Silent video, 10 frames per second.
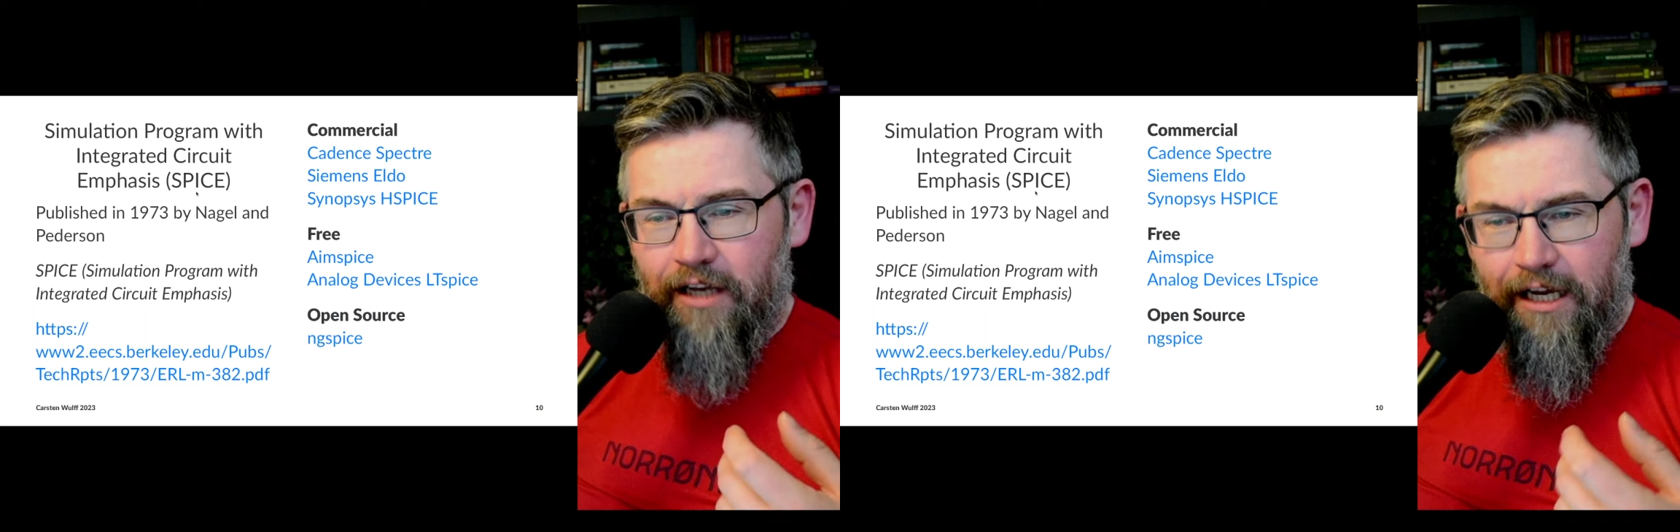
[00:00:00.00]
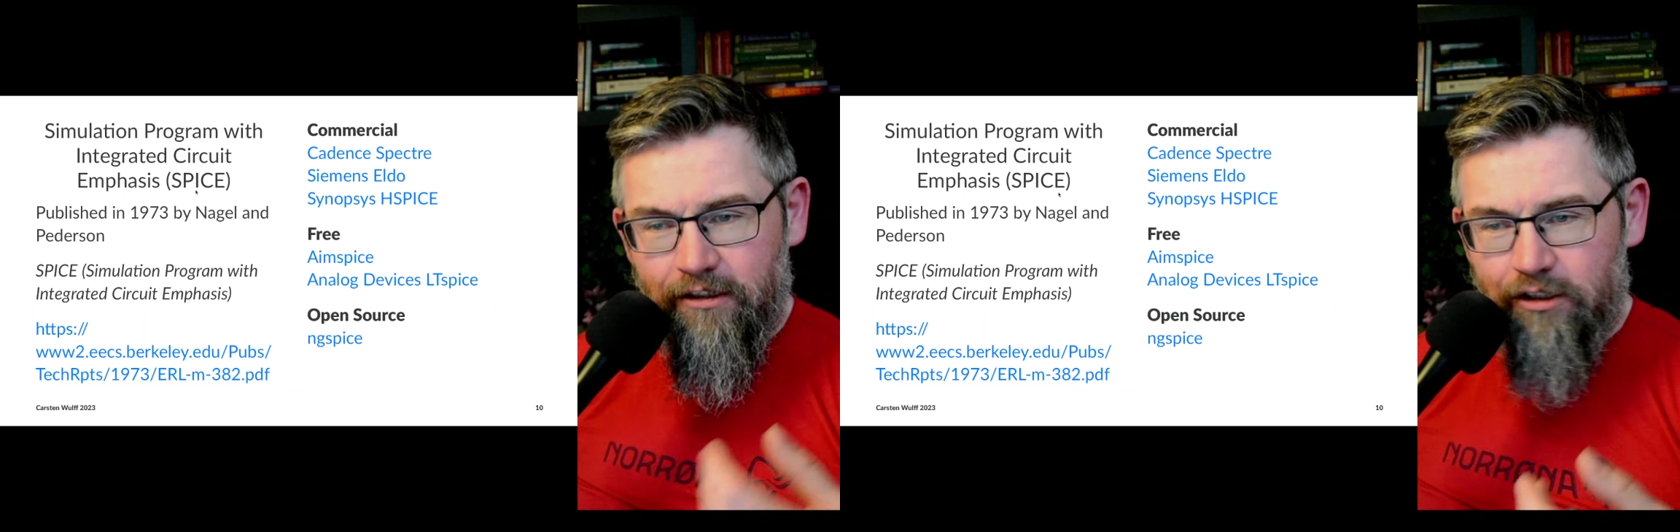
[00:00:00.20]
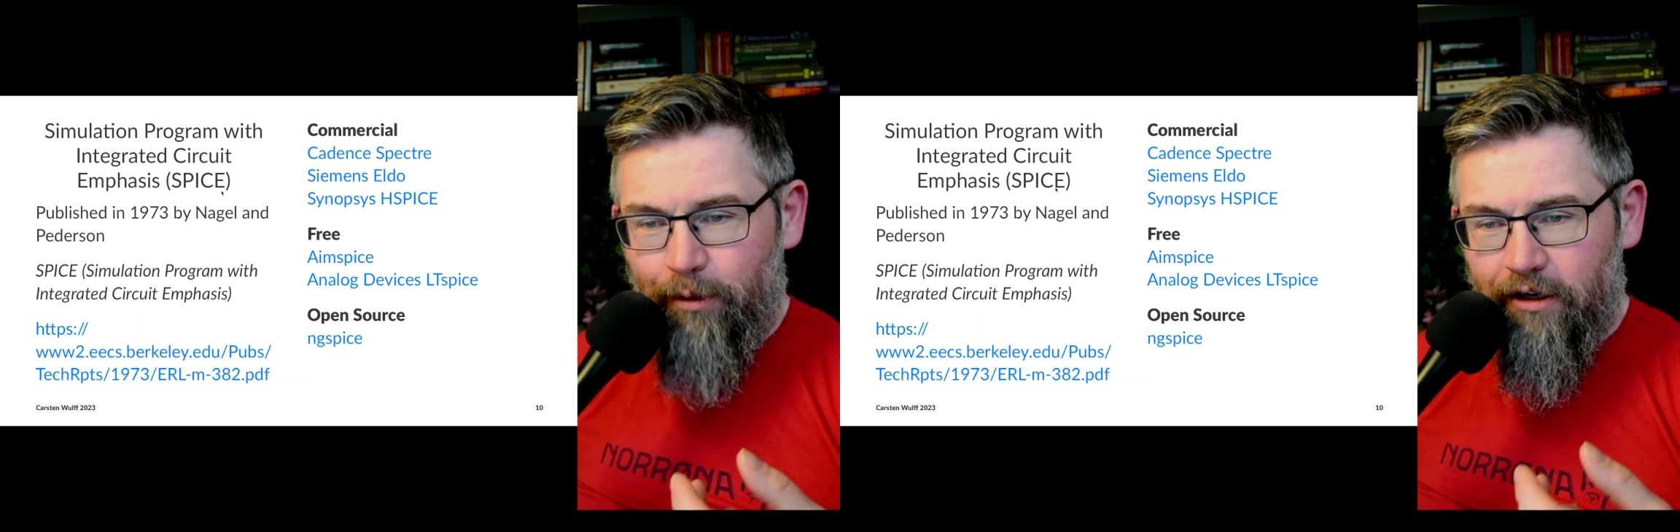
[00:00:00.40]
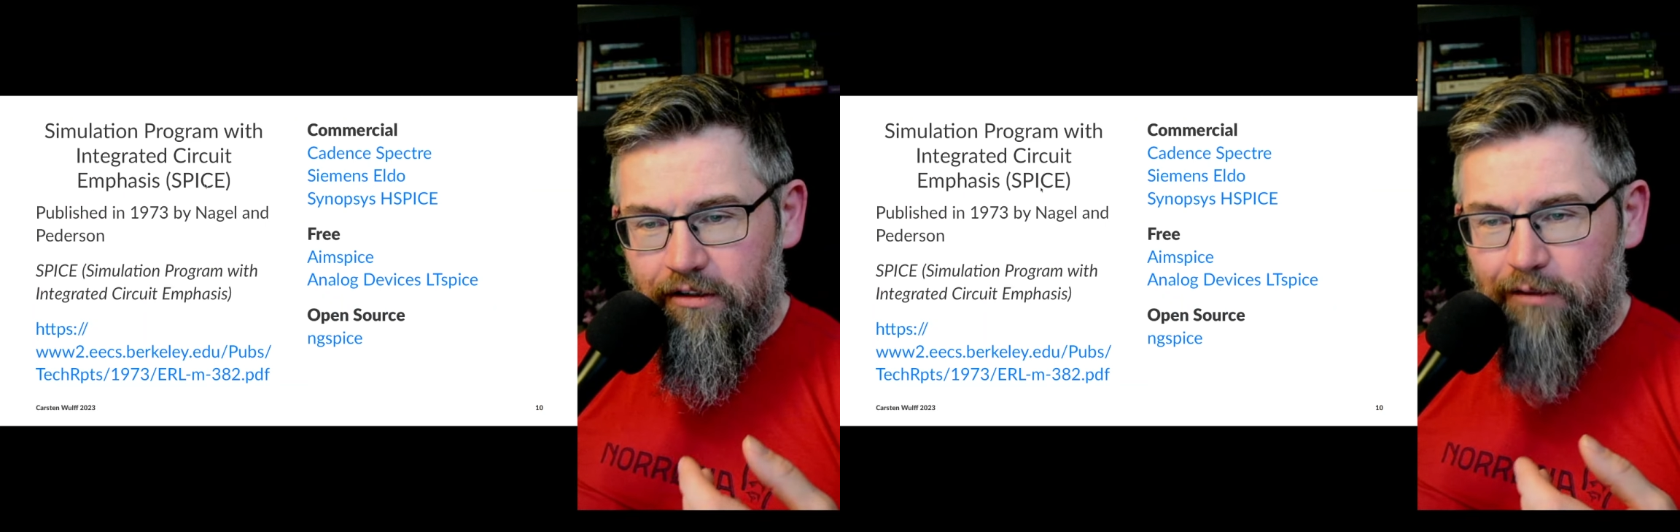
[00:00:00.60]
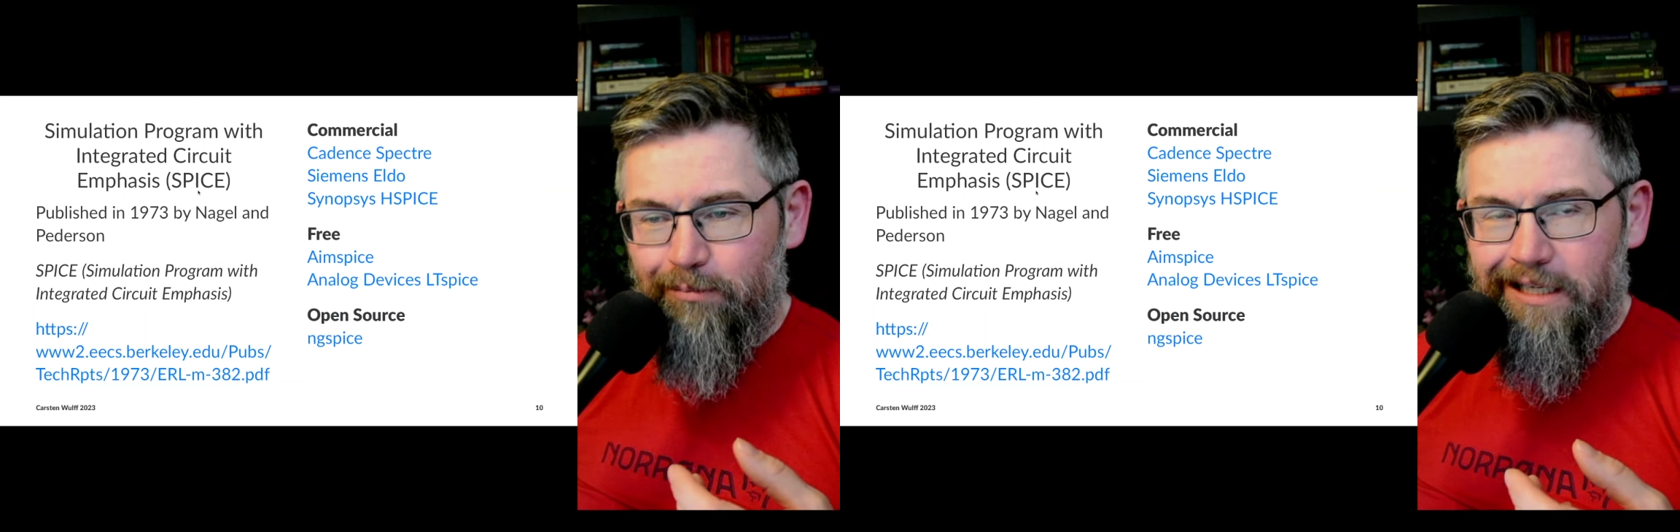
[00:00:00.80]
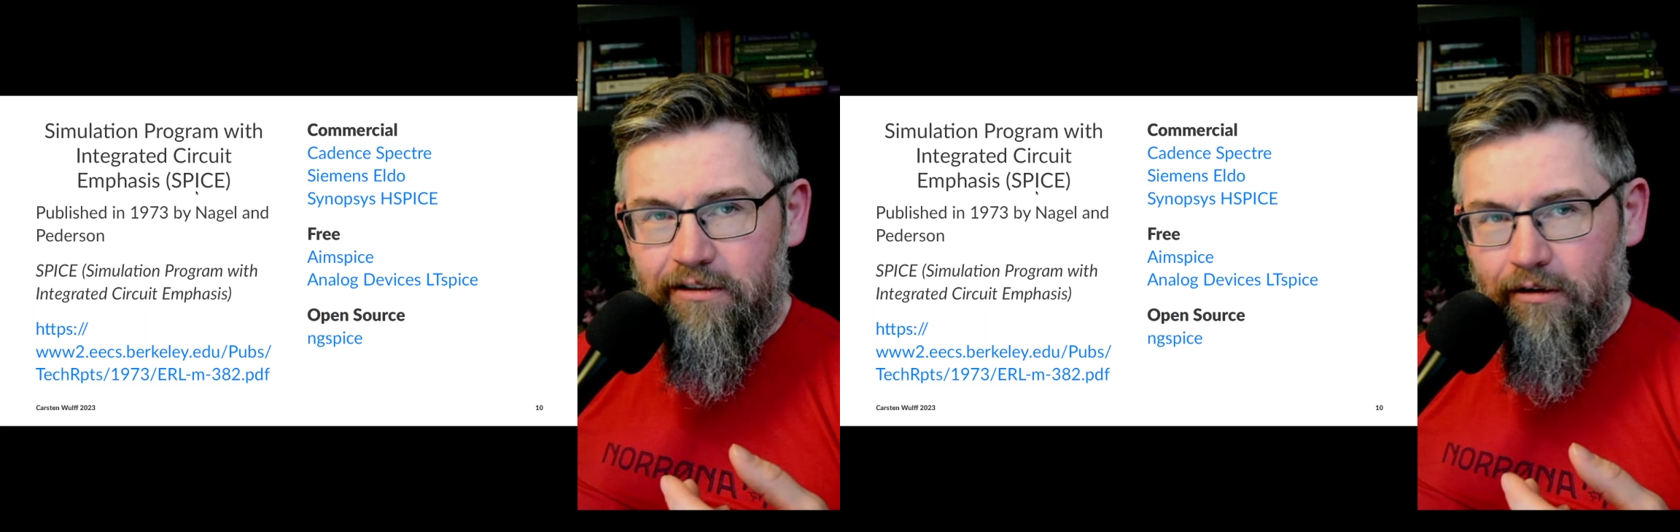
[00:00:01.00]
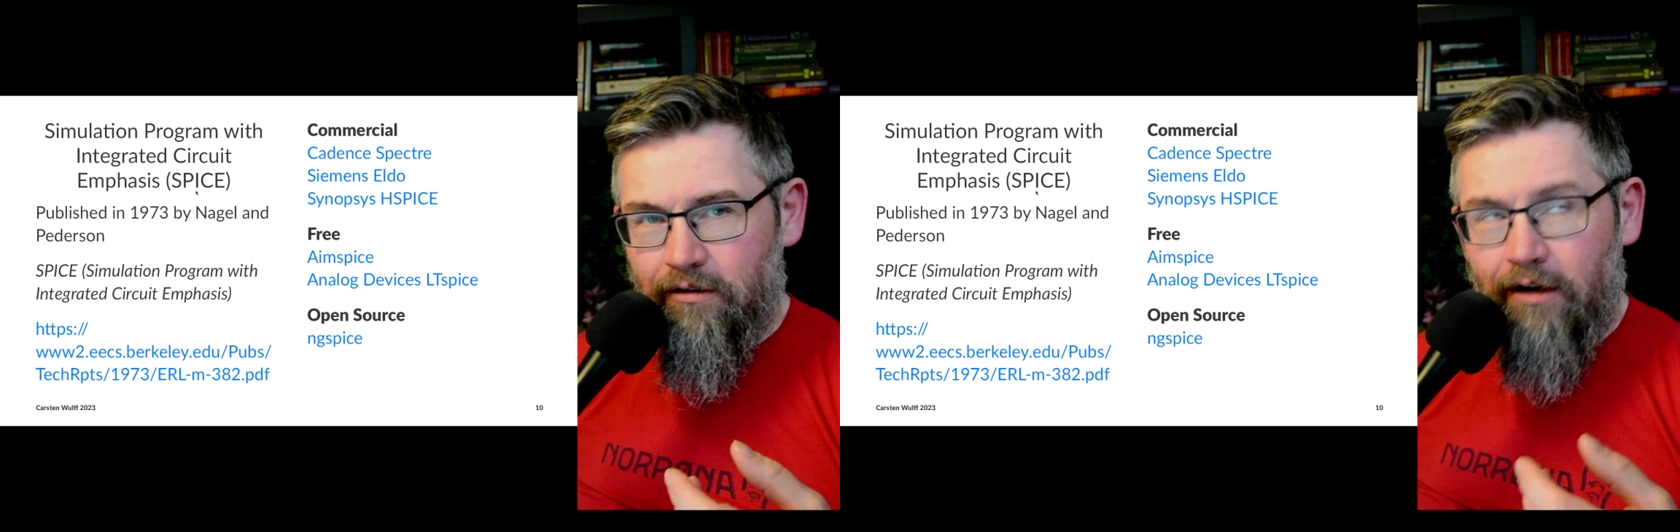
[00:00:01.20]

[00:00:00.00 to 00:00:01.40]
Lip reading: ngSPICE is based on,